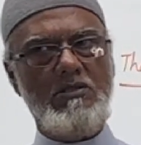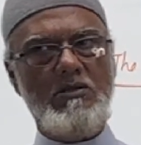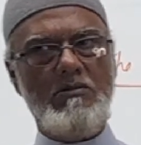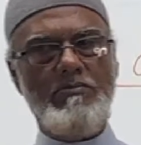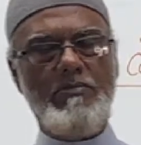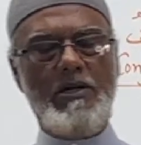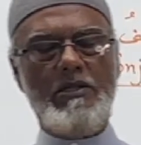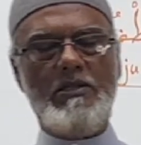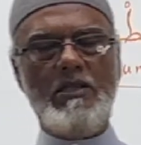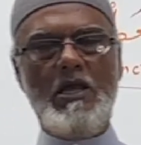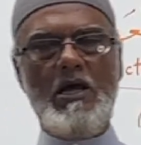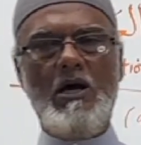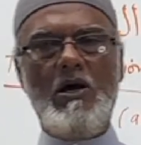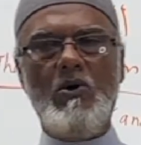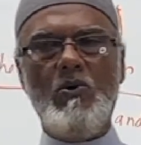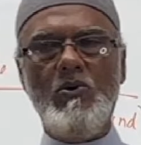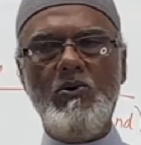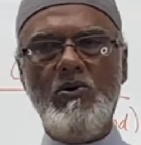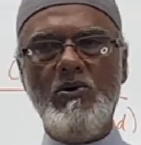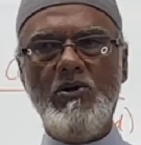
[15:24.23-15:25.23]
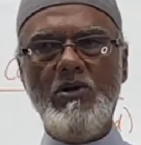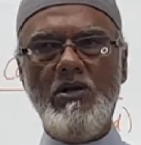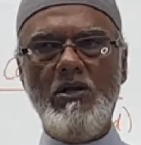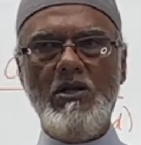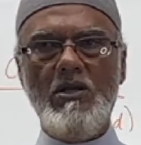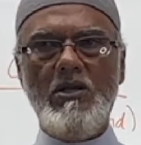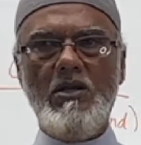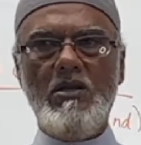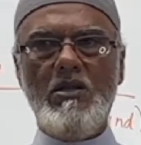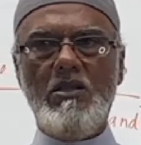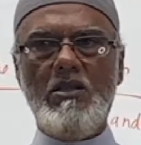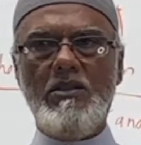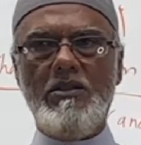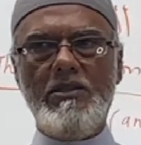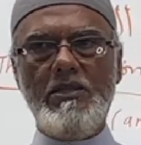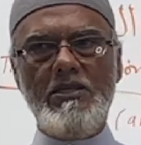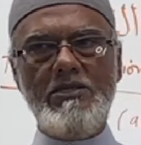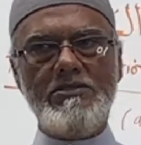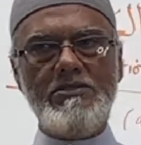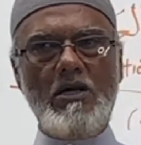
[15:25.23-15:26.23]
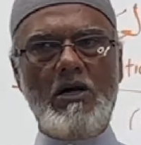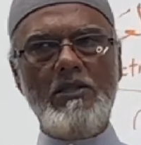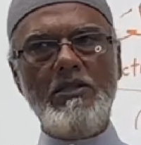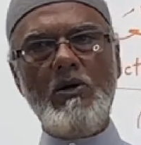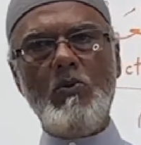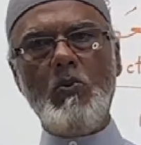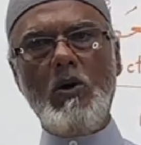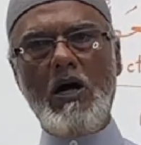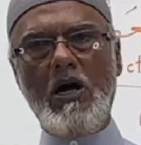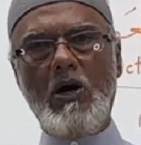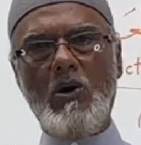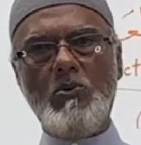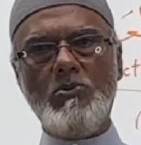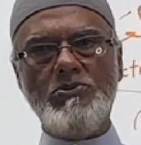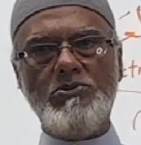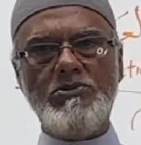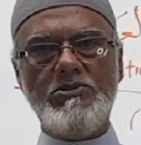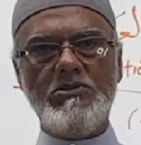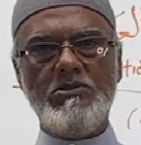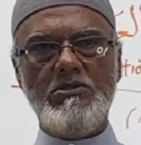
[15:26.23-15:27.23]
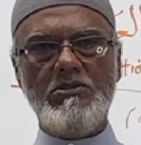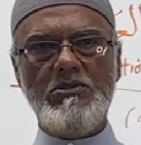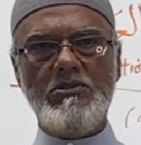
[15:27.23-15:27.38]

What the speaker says: But now, these other wows